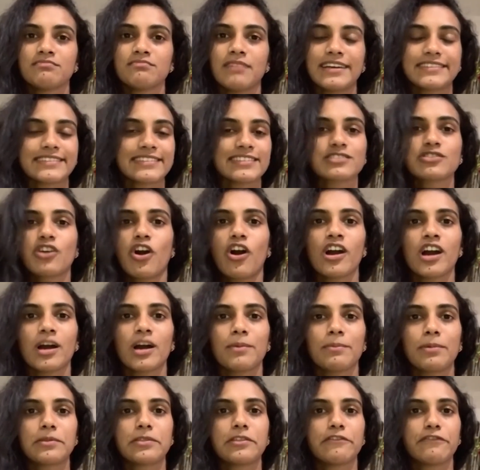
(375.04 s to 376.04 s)
I think talking
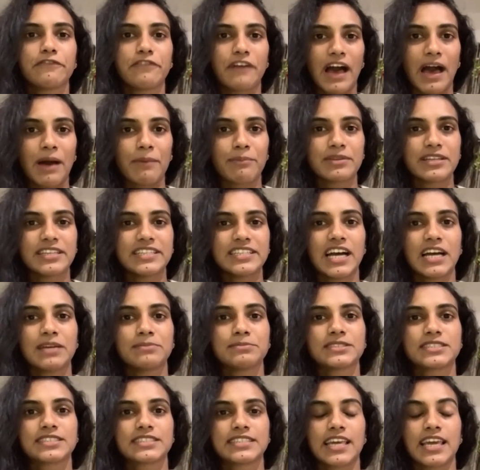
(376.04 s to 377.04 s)
about the family, I
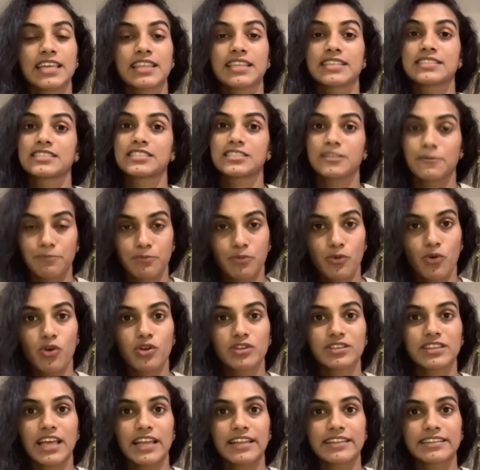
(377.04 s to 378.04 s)
must say the
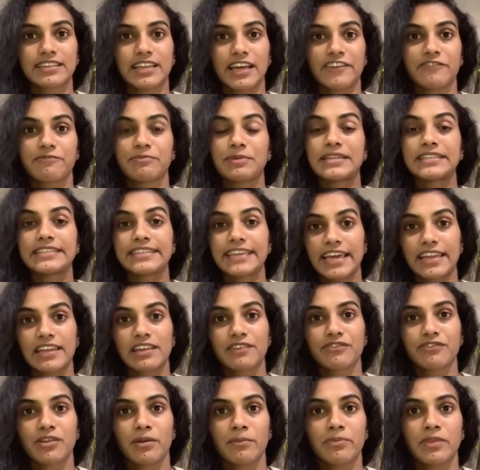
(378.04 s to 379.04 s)
support that I've been
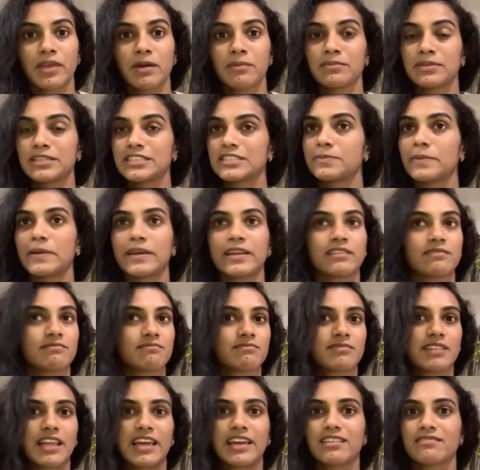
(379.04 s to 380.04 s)
getting from them has
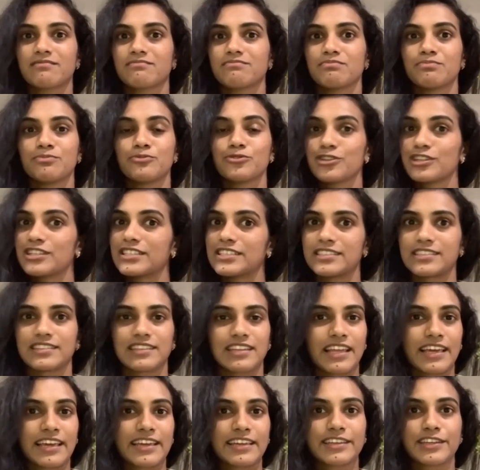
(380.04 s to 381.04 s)
been like
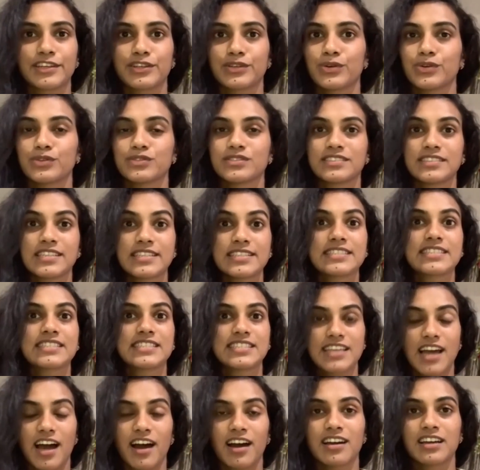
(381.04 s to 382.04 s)
brilliant. Like,
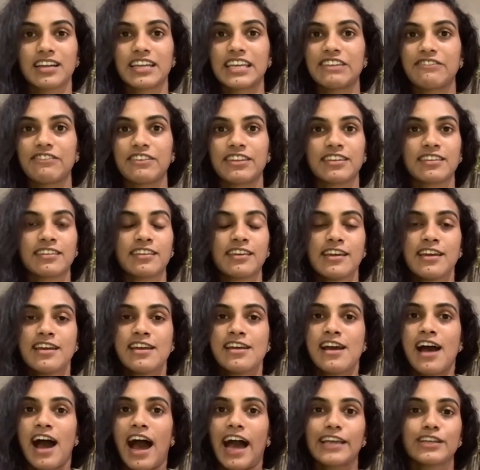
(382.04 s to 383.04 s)
since young, even
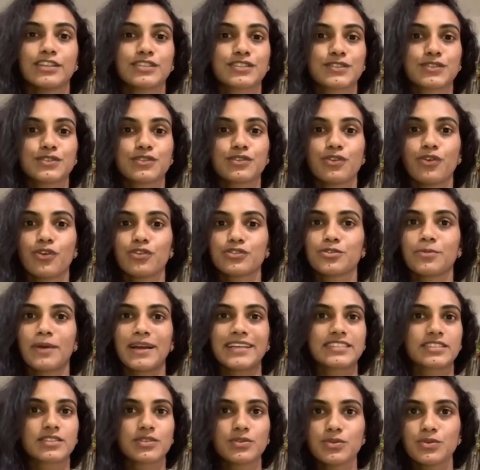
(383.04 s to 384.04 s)
I used to go to
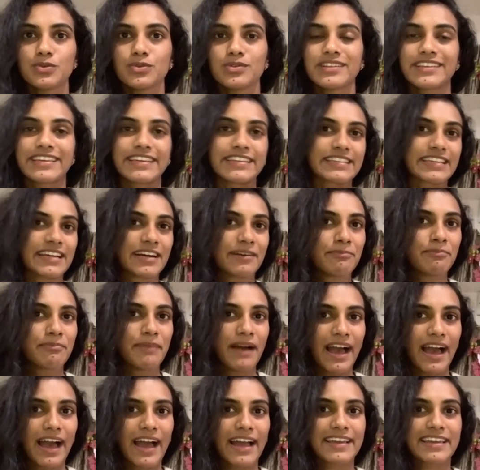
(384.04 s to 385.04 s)
my school and come
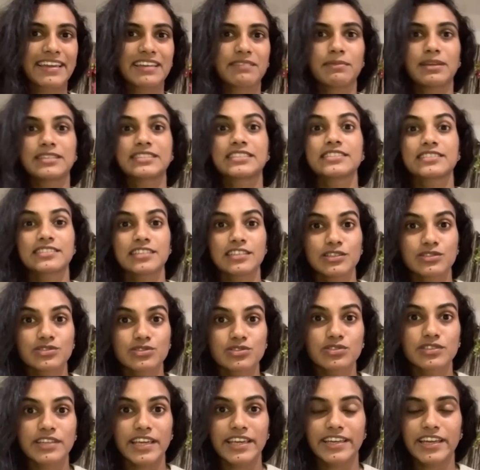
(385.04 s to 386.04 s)
back, and my sister
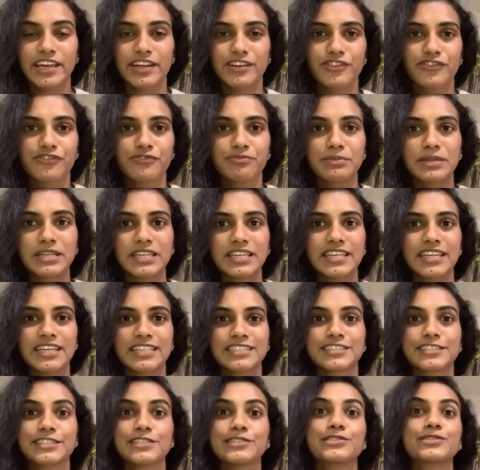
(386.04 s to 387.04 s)
used to take care of me
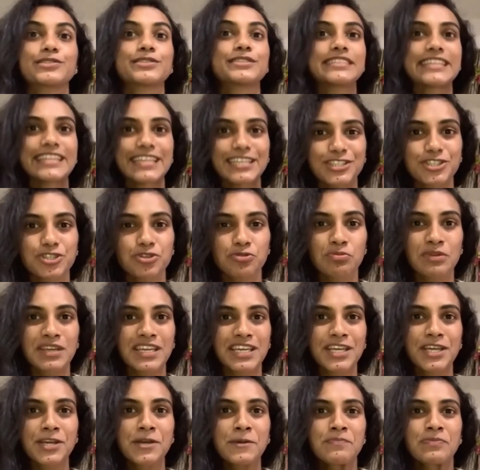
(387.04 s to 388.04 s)
and she used to teach
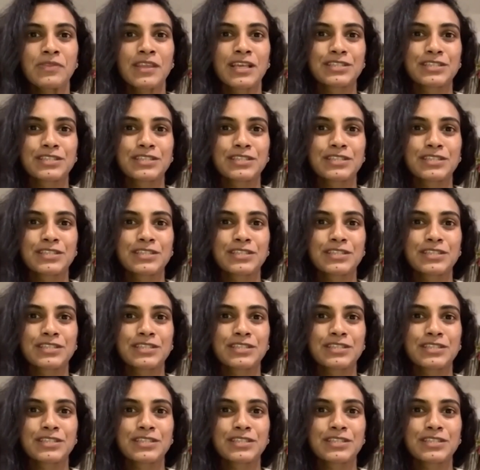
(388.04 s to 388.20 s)
me.